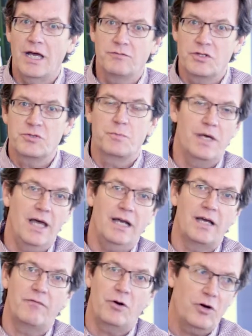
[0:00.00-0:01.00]
have just met.
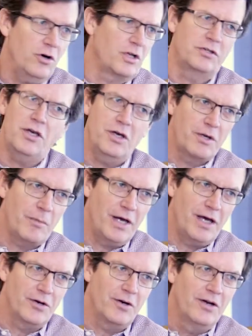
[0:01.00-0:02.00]
I've heard a ton
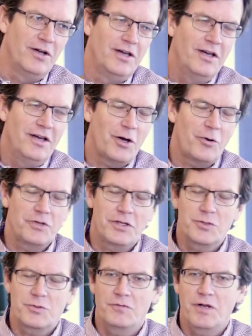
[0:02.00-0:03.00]
about her over the
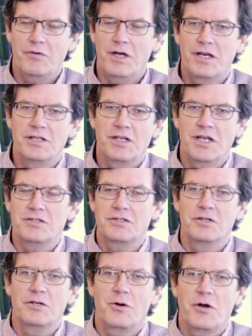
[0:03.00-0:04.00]
years. We've never had a chance
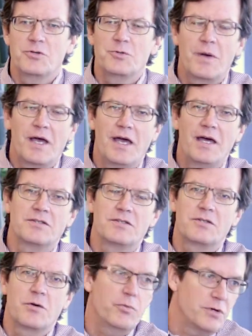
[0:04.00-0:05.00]
to cross paths, and
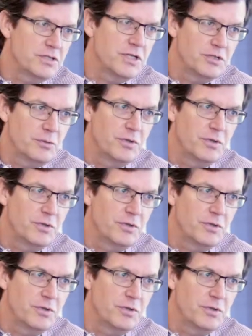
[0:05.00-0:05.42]
so appreciate you